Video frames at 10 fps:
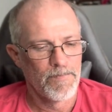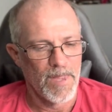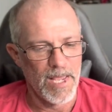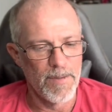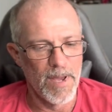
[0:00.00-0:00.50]

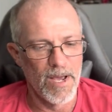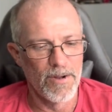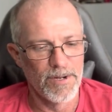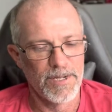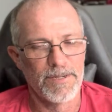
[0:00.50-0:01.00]

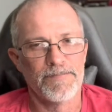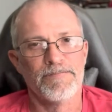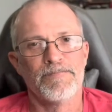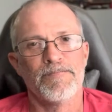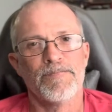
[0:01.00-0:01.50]
emailed,
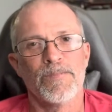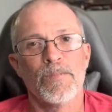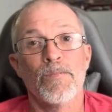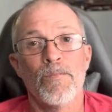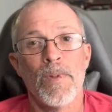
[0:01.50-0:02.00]

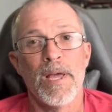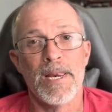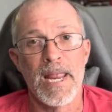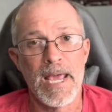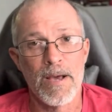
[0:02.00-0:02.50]

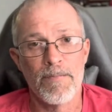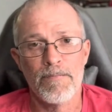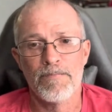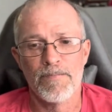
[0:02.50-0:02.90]
NAM